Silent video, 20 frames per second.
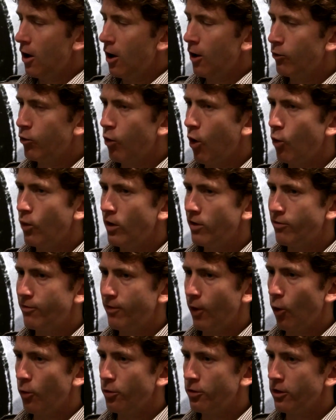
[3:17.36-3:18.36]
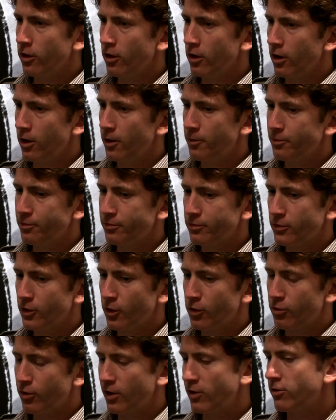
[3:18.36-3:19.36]
of what we felt the,
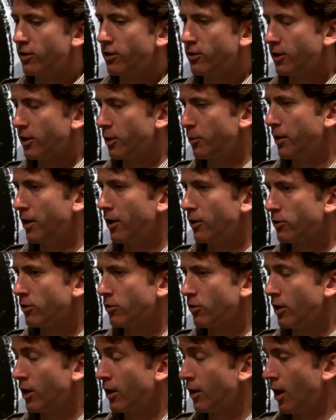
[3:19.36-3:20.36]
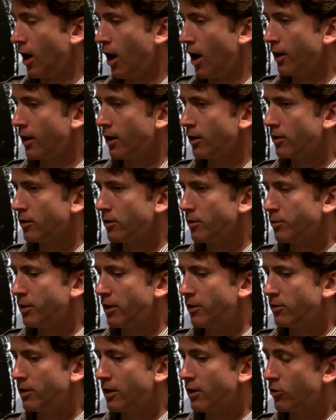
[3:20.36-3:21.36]
the 360, the PS3, and the high end
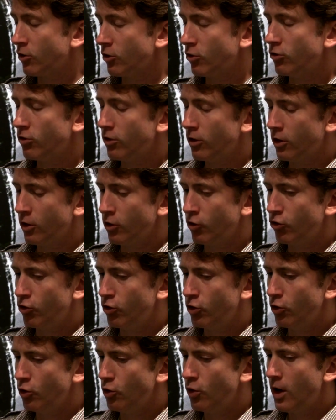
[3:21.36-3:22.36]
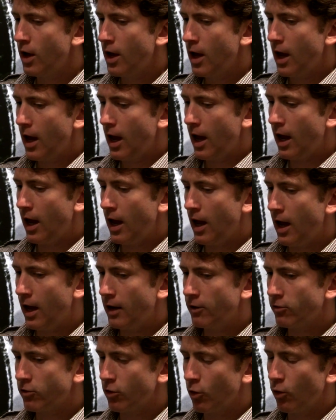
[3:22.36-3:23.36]
PCs could, could do.
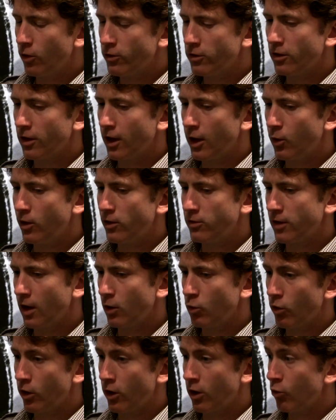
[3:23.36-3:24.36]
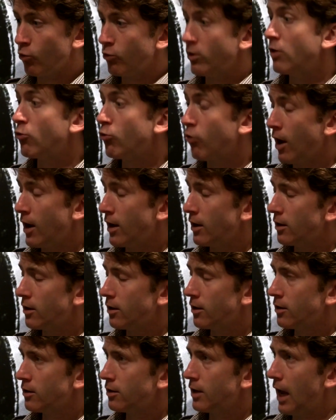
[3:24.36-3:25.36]
And so it wasn't like we said, we're going to rewrite
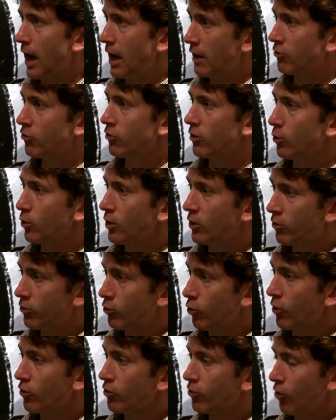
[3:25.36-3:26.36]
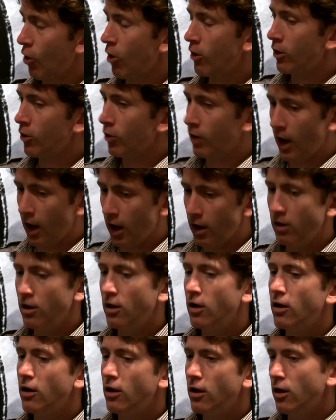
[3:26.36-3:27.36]
the engine. We just sort of started, okay,
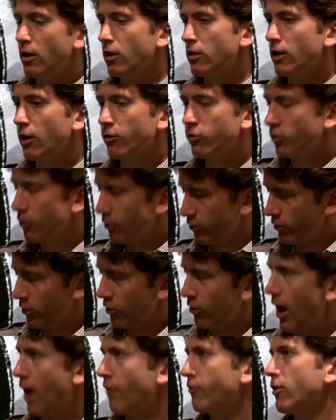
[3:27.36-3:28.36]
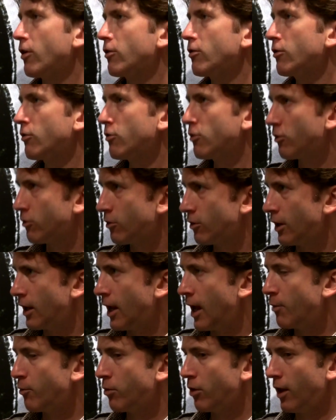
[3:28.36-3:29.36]
let's do this to the graphics, let's do this to the
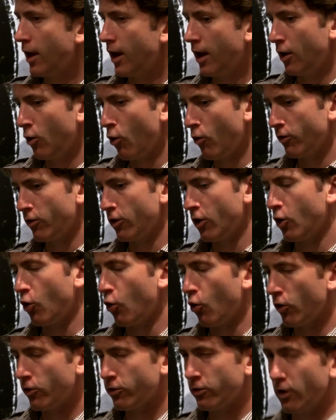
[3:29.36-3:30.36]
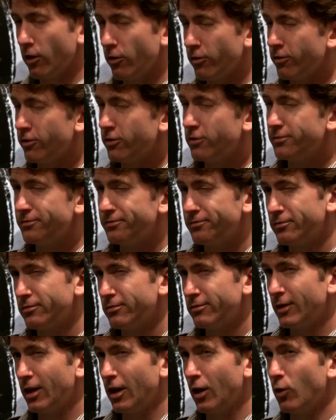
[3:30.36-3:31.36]
gameplay. And over the course of,
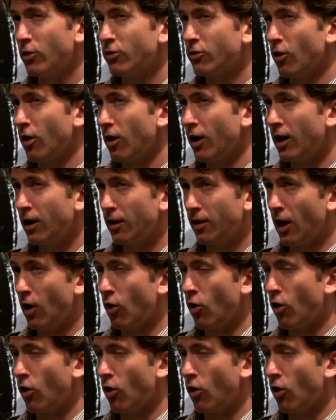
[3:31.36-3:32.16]
you know, we started hitting that